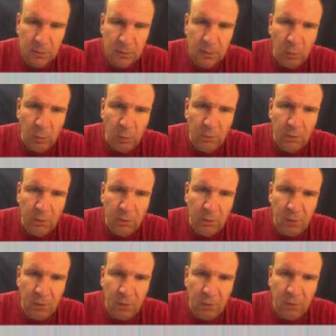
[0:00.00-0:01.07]
Well,
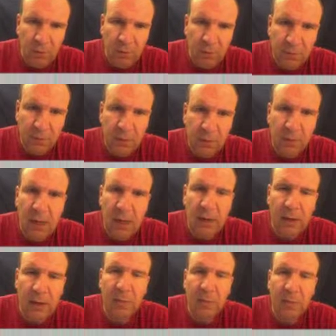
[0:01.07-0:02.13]
first of all, these vertical
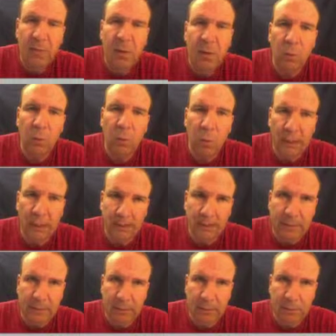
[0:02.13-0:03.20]
columns are called what?
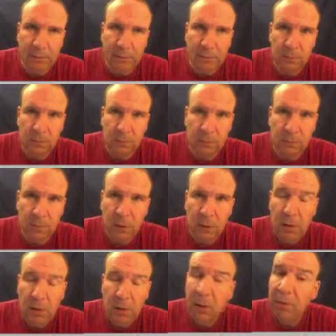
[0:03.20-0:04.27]

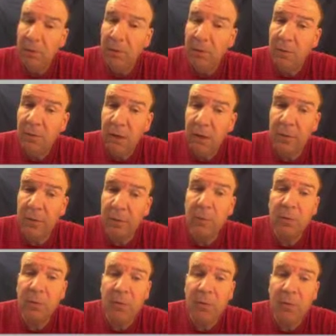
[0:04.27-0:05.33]
If you say
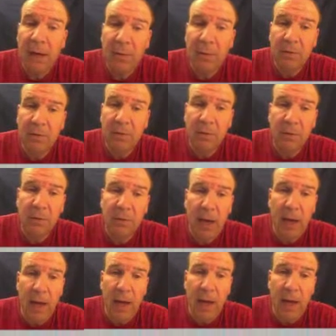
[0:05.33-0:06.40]
groups or families, you're
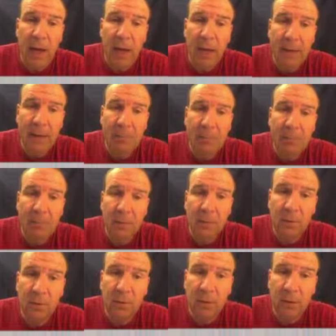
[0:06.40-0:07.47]

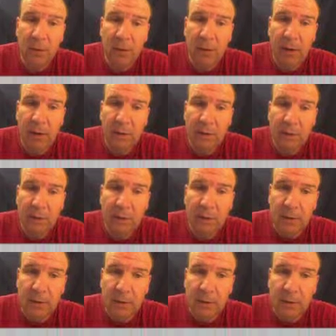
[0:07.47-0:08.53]
absolutely correct.
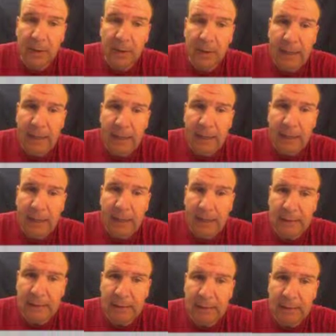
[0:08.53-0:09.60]

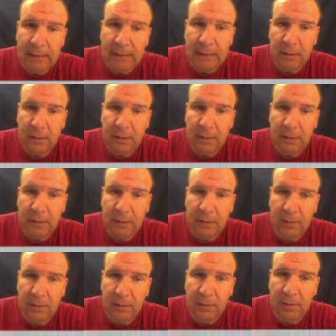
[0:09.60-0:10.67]
And
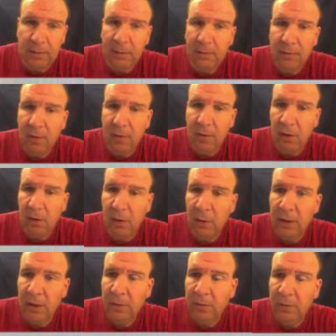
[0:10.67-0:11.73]
these all the
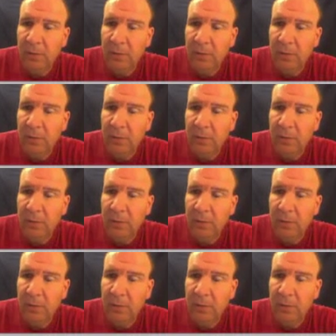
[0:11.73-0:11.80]
way through